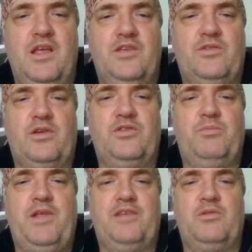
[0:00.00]
So I can
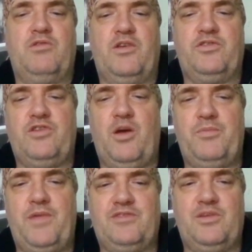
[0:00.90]
place it across the
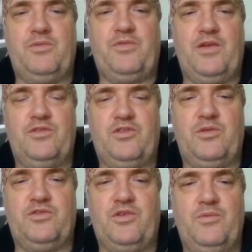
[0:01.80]
top next time if they don't do
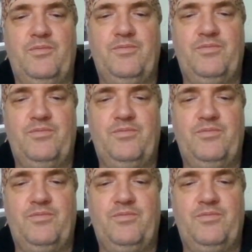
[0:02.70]
it. So,